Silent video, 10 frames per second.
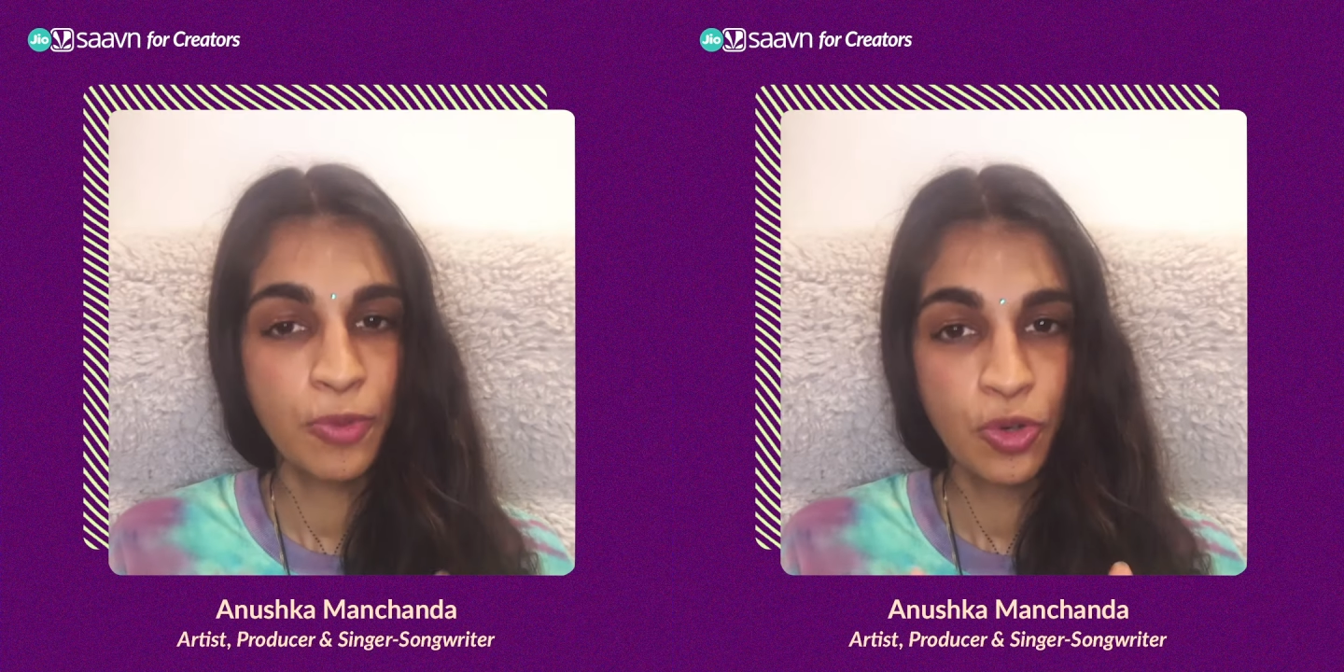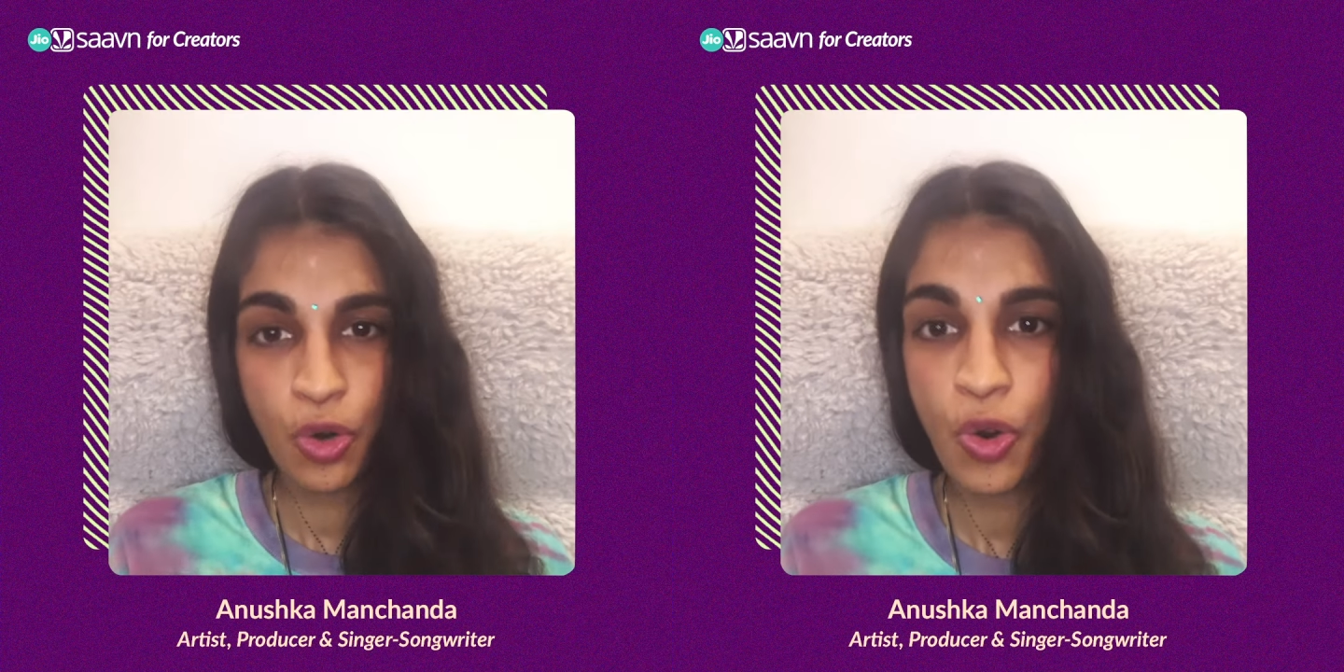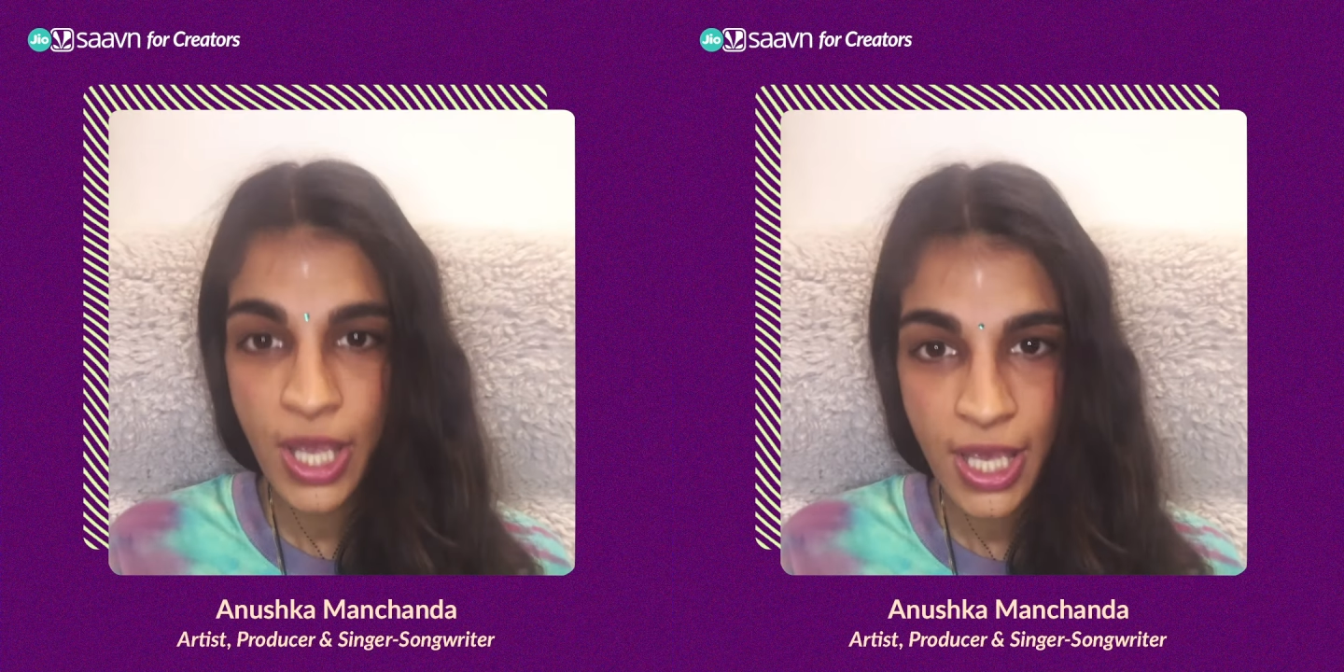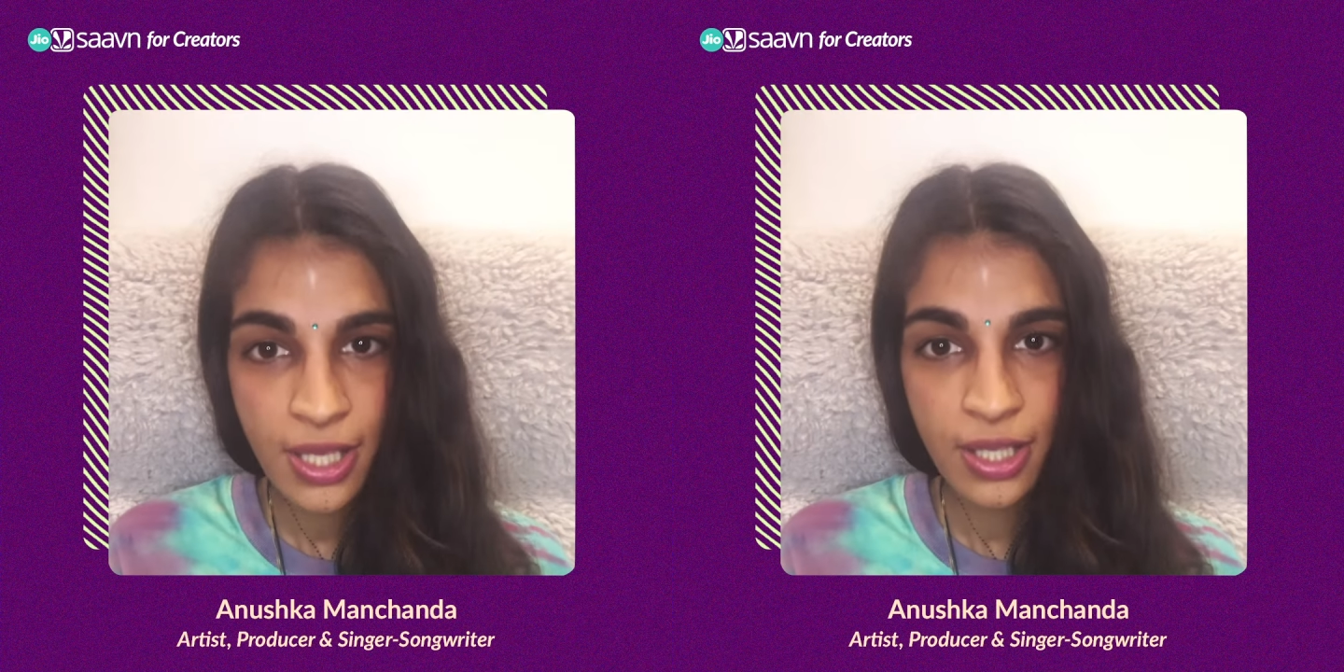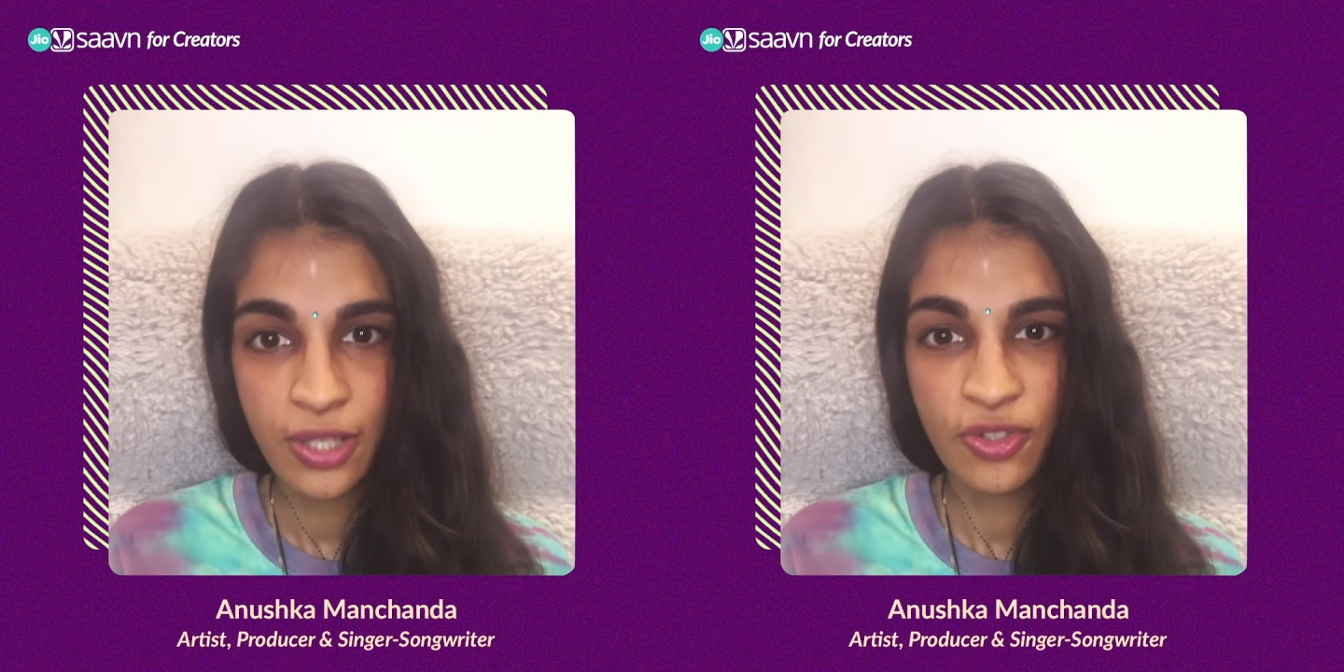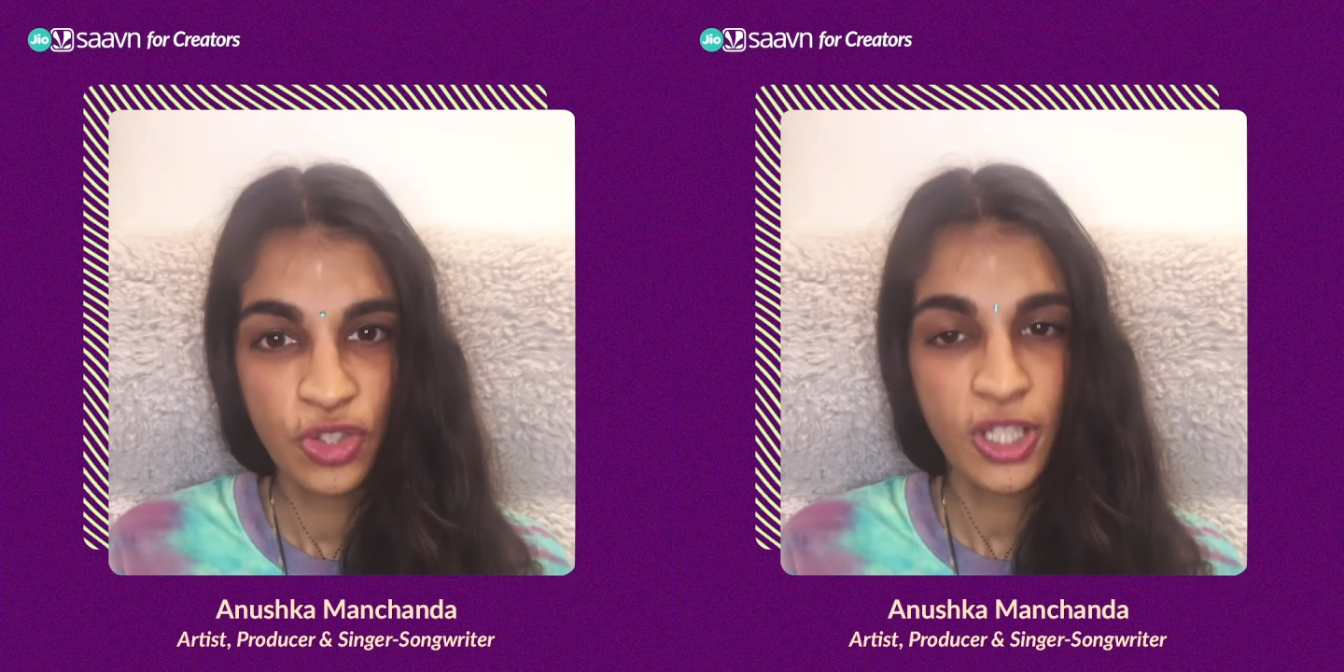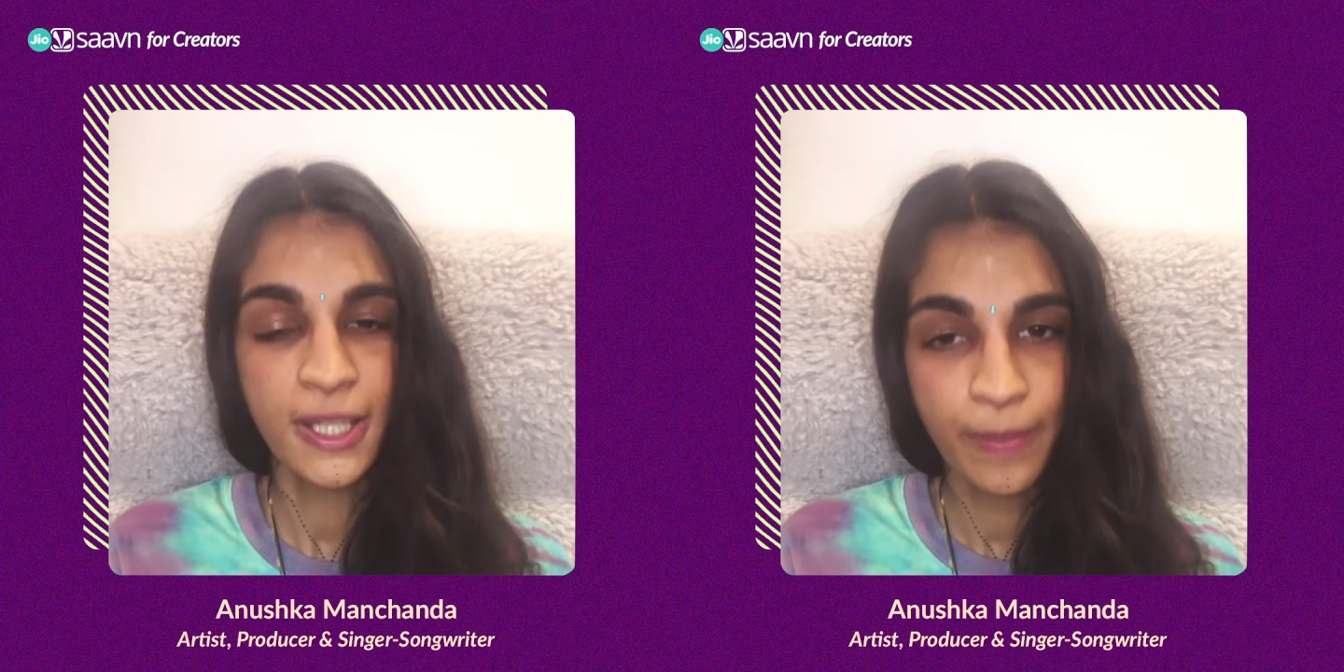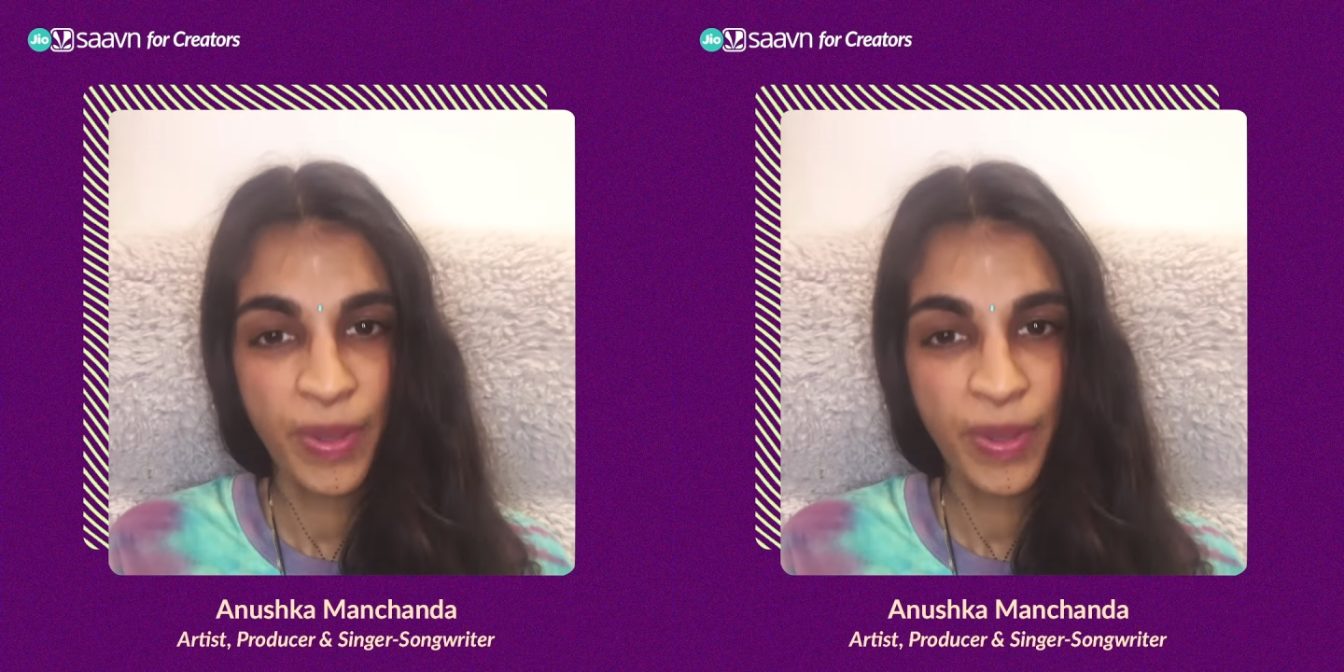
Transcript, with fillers: growing and just